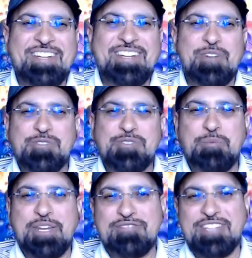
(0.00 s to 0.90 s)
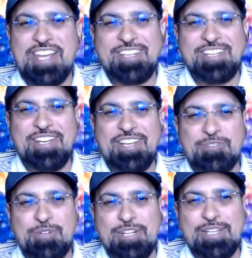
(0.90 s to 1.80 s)
transformative tech,
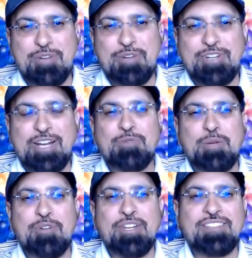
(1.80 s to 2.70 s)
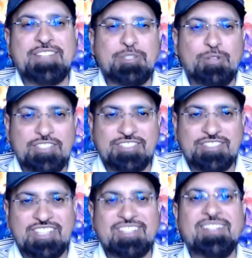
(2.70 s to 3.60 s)
it's really about how do we bring in that
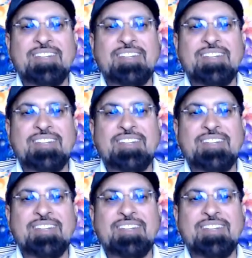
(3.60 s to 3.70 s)
holistic